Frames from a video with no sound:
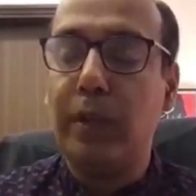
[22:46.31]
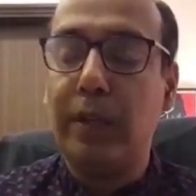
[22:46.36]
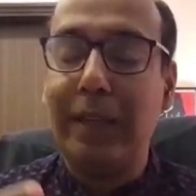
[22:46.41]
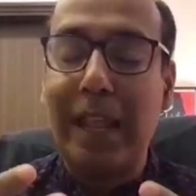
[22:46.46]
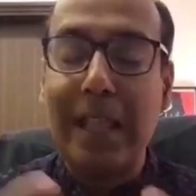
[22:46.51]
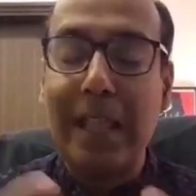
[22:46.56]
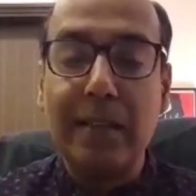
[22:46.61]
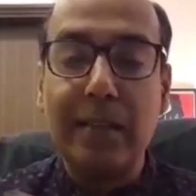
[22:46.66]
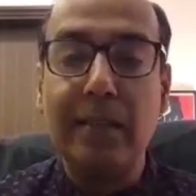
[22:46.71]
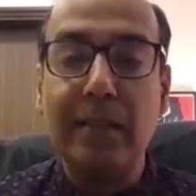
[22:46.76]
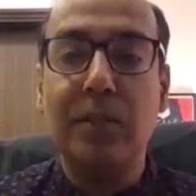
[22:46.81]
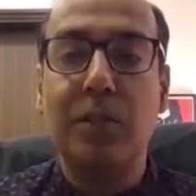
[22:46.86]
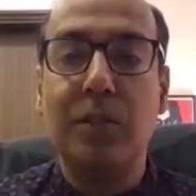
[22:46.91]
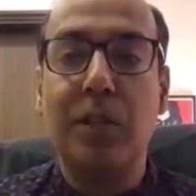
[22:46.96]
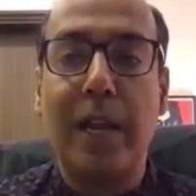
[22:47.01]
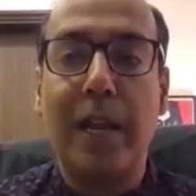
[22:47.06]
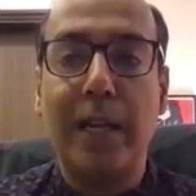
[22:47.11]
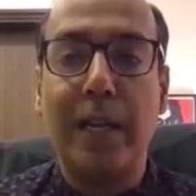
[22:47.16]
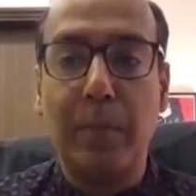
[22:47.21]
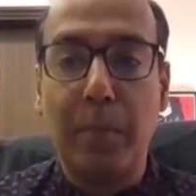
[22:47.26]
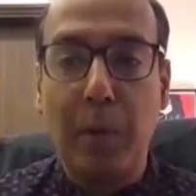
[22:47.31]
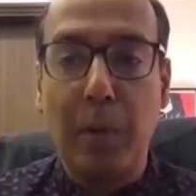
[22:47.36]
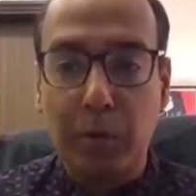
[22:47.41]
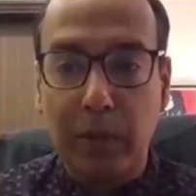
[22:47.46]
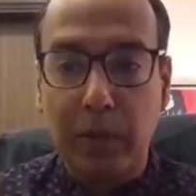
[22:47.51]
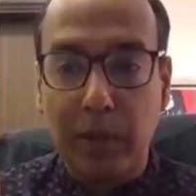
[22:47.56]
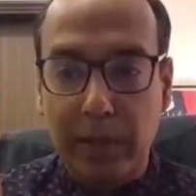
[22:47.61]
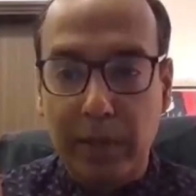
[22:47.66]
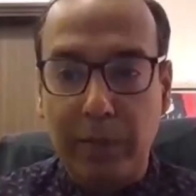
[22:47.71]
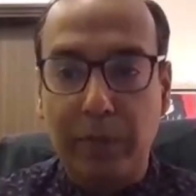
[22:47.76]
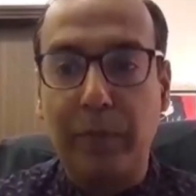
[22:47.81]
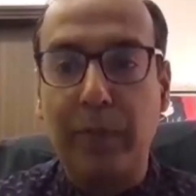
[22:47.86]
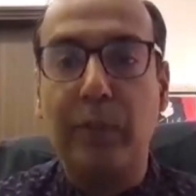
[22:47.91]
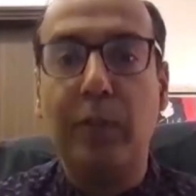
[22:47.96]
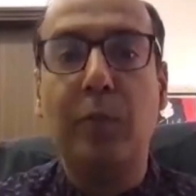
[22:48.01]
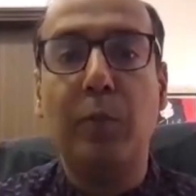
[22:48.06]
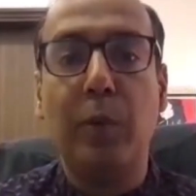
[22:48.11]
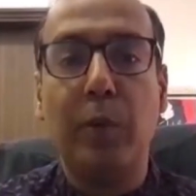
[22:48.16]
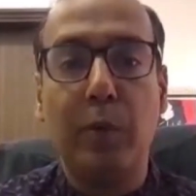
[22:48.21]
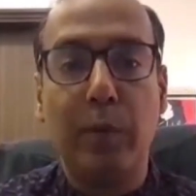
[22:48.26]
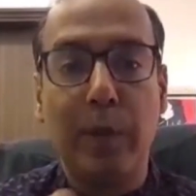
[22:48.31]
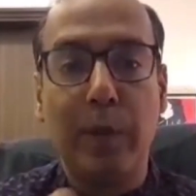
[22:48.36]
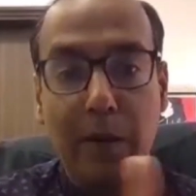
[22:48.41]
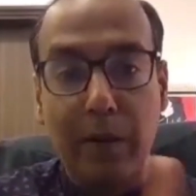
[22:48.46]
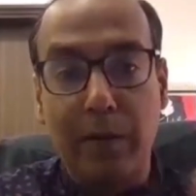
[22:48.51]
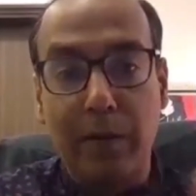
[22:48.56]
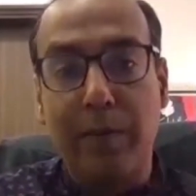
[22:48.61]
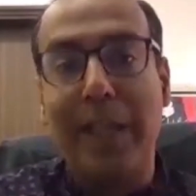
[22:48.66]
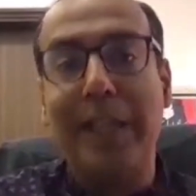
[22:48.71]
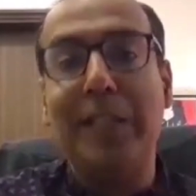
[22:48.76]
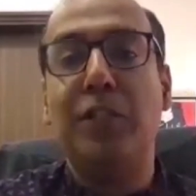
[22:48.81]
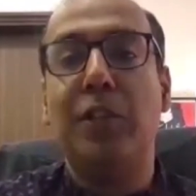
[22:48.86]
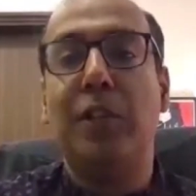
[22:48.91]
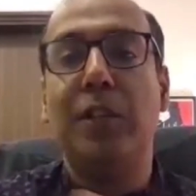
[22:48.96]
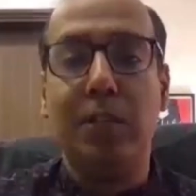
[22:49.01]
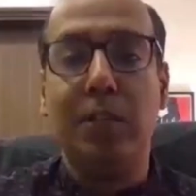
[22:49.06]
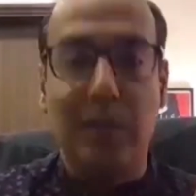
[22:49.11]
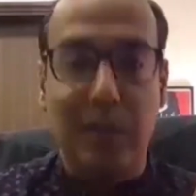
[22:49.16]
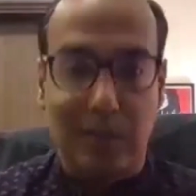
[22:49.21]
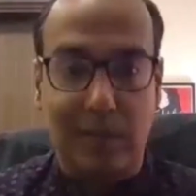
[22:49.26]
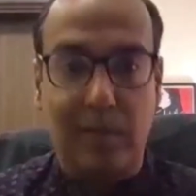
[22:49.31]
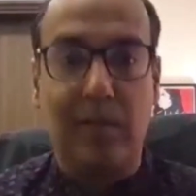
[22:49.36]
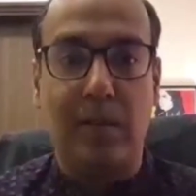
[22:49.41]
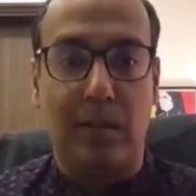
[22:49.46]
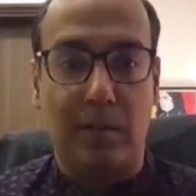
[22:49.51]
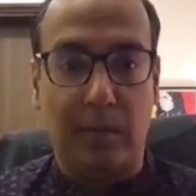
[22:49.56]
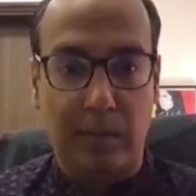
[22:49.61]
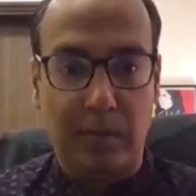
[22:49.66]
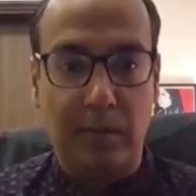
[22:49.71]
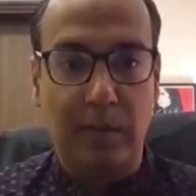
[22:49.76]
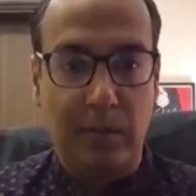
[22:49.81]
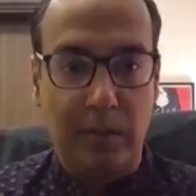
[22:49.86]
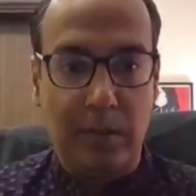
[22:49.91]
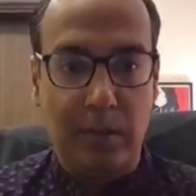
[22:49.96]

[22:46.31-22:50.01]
tells the child about the difference between revenge and justice.